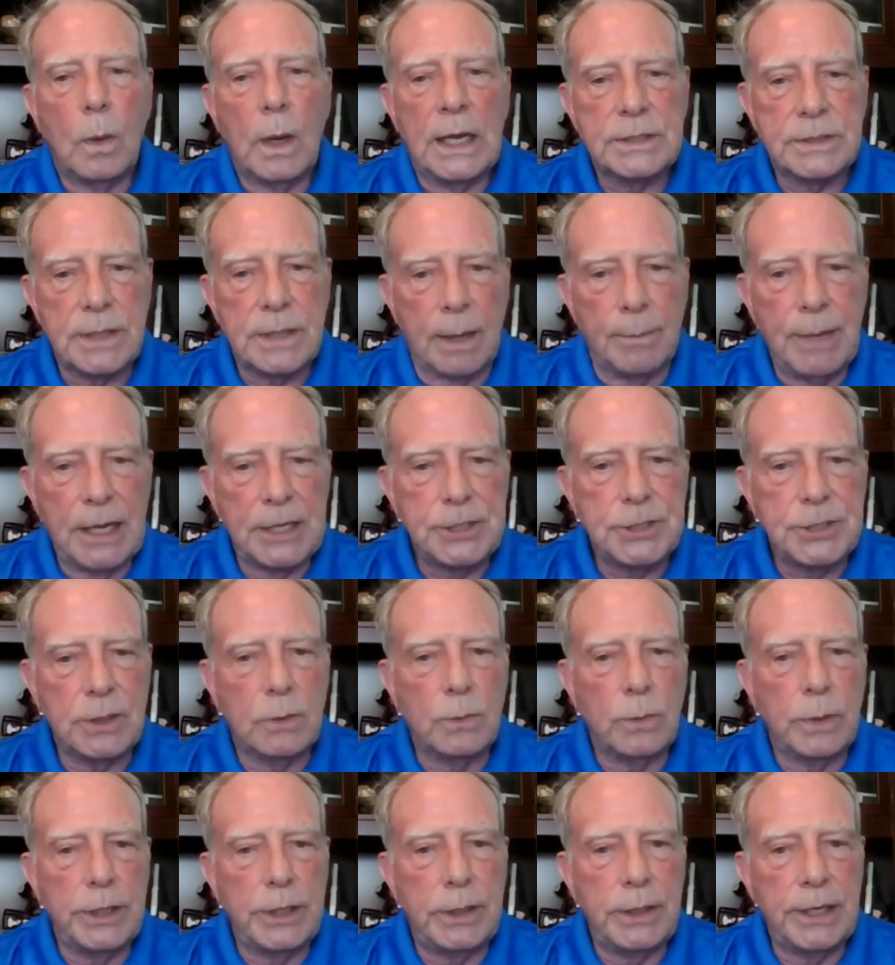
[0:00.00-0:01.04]
as I
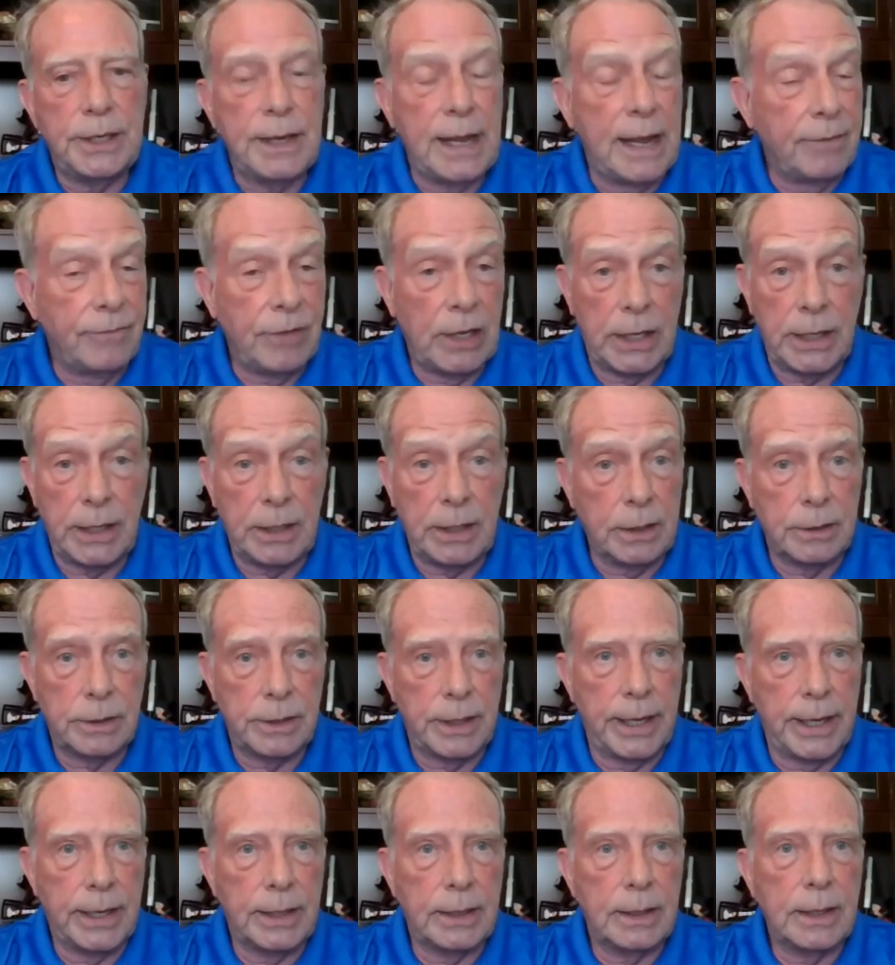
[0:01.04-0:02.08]
mentioned, we didn't have any
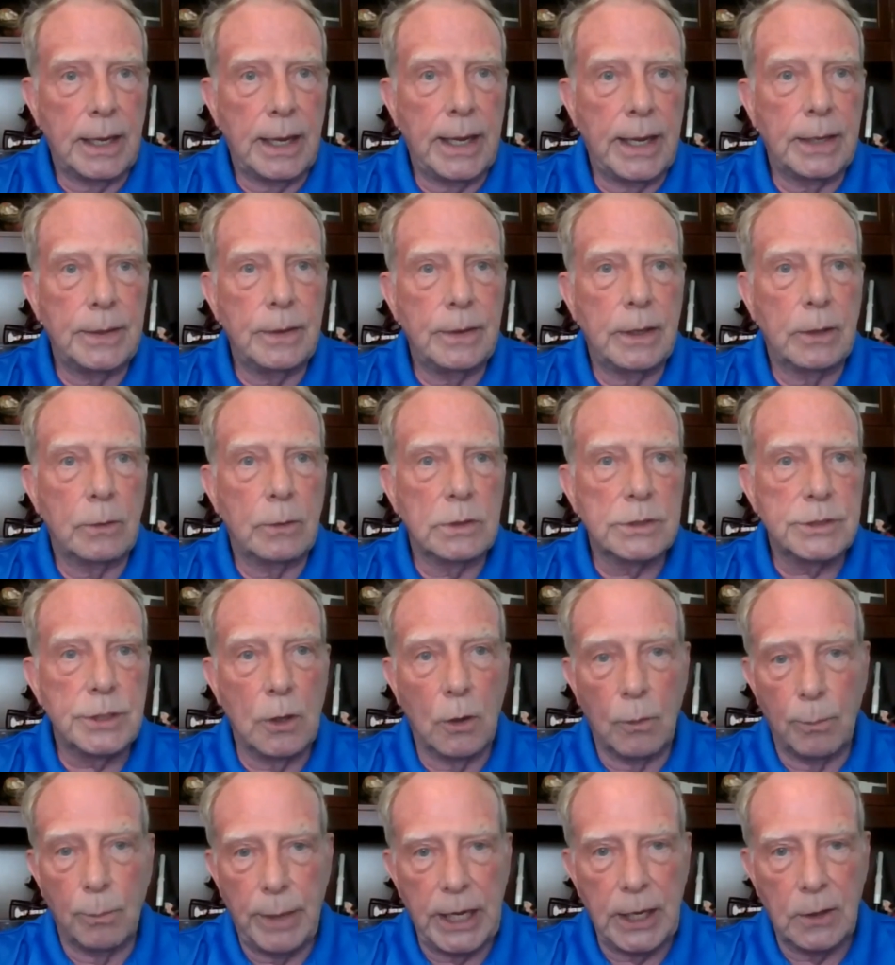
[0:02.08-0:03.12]
internet and there was
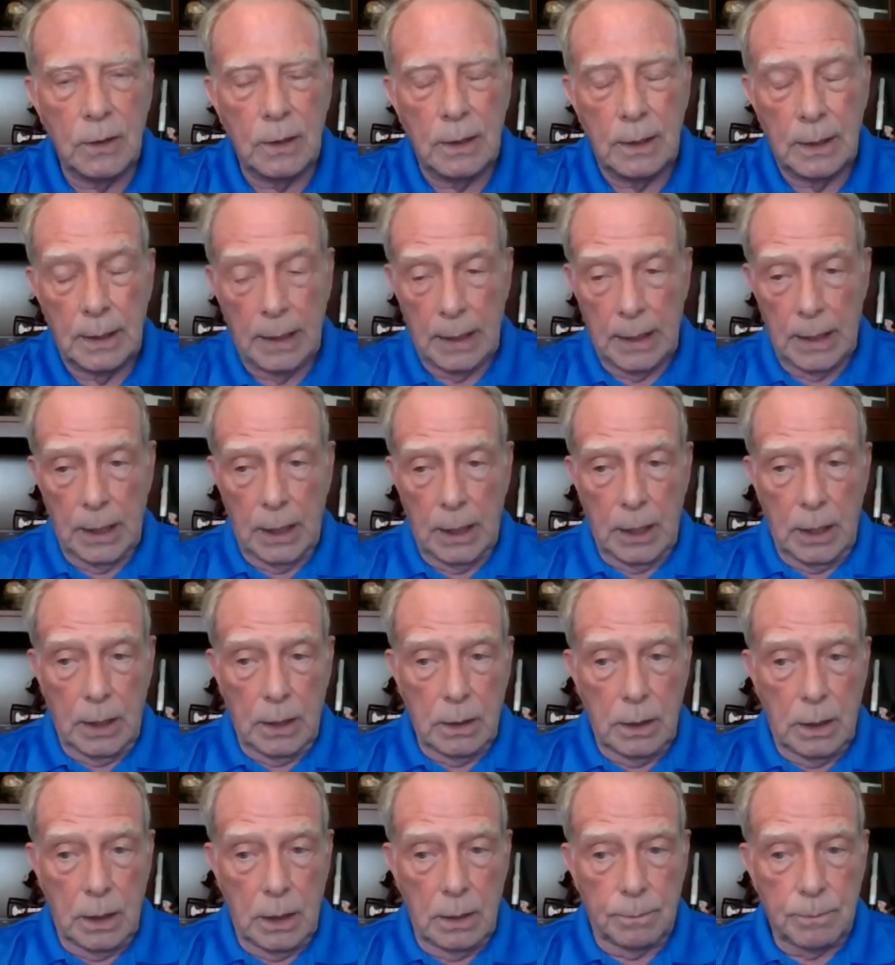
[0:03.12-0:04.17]
no mail
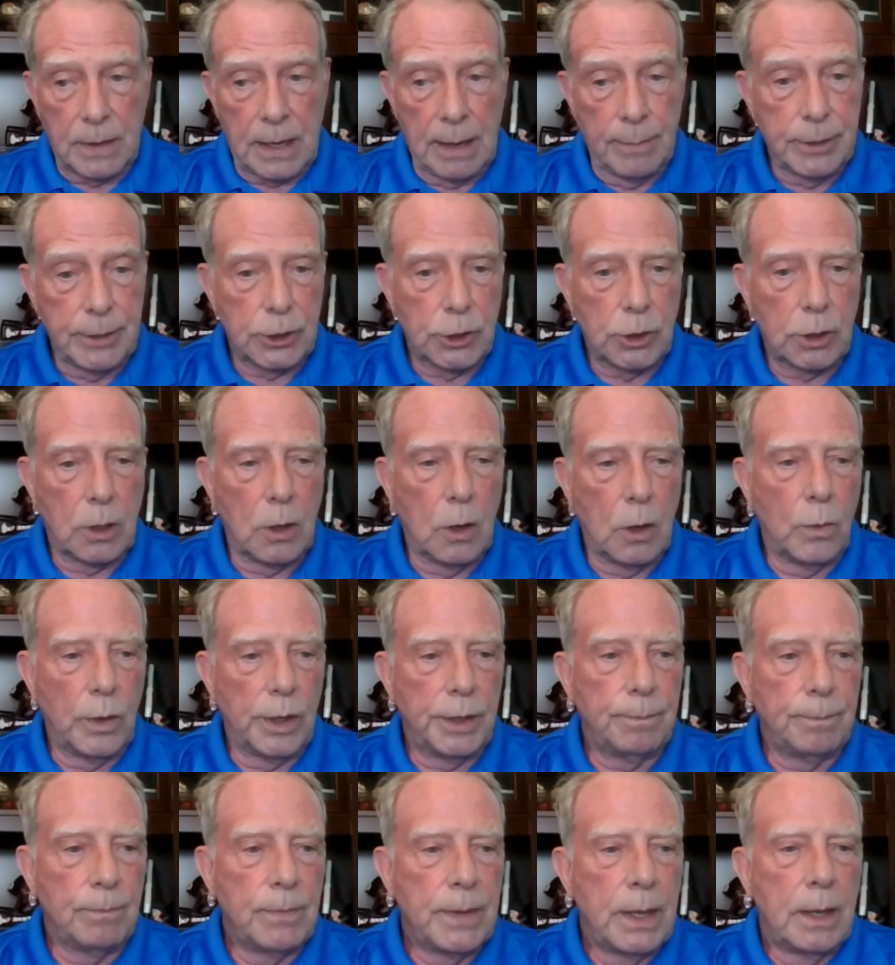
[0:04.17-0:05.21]
coming or
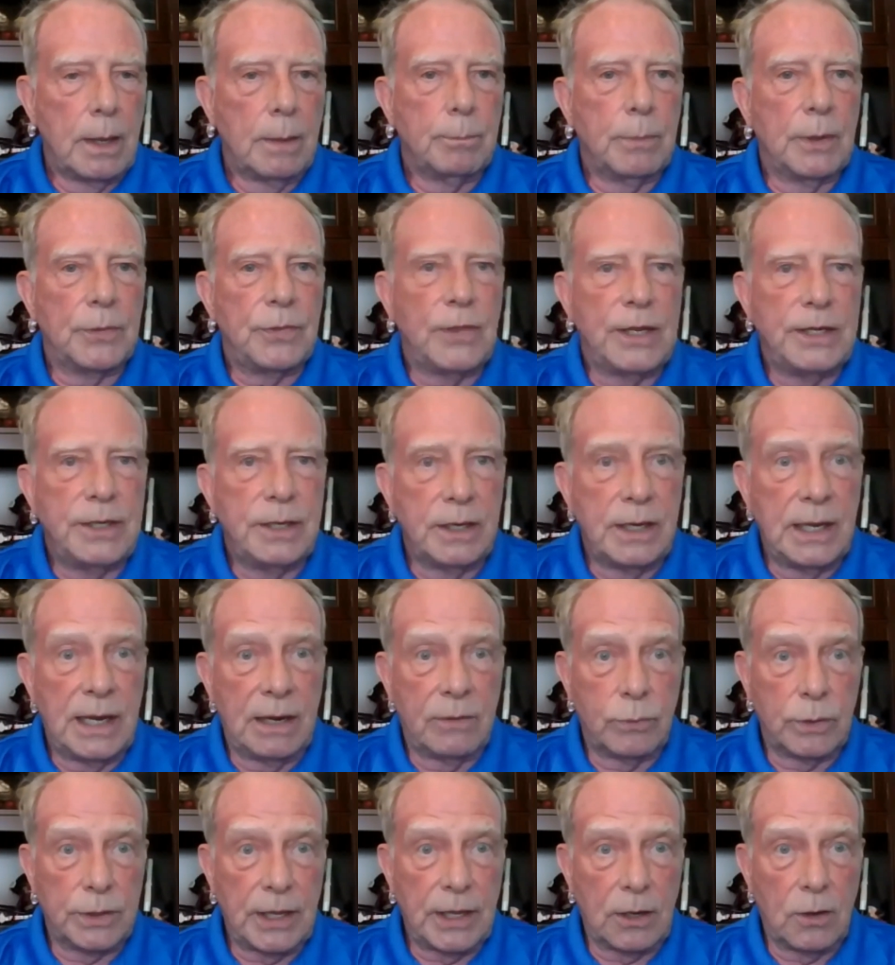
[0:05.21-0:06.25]
going, but they did
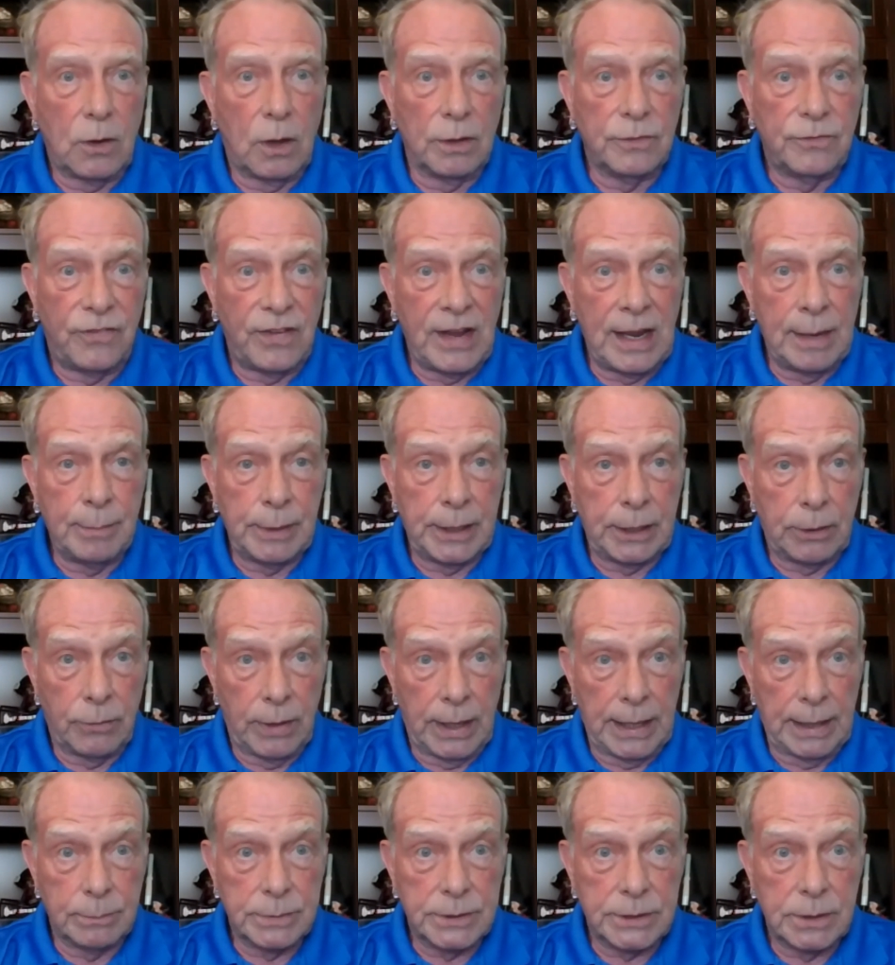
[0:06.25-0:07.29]
have what they called family
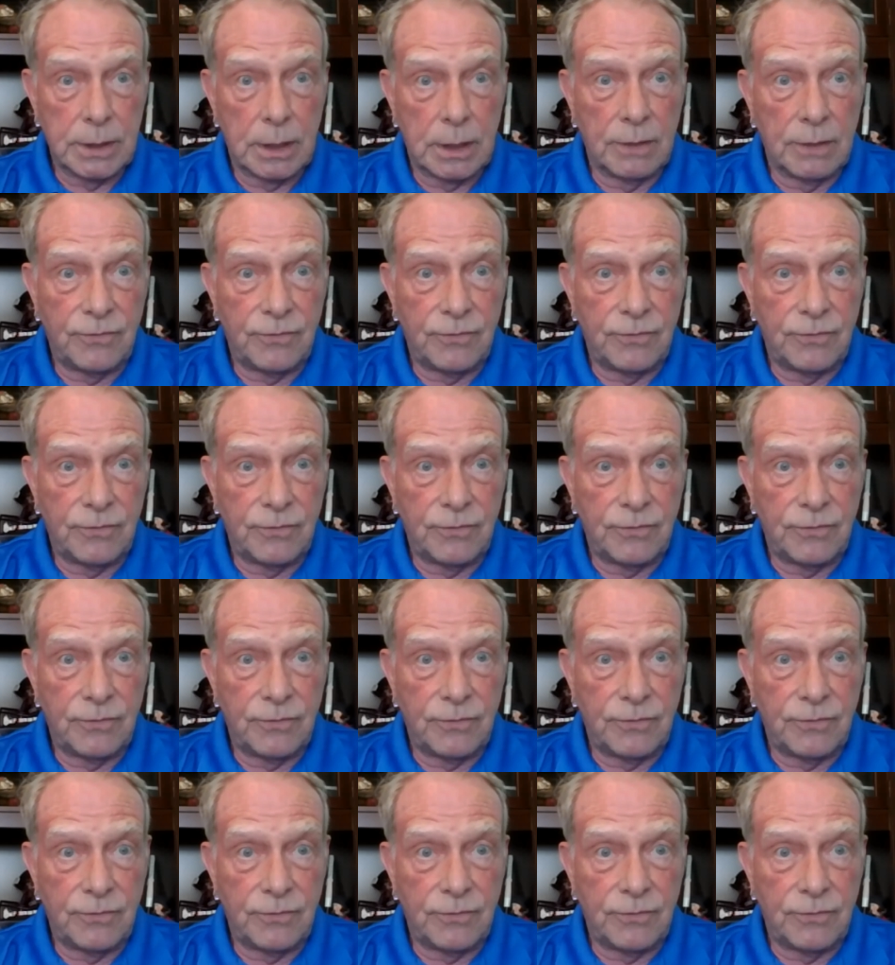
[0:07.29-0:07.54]
grams.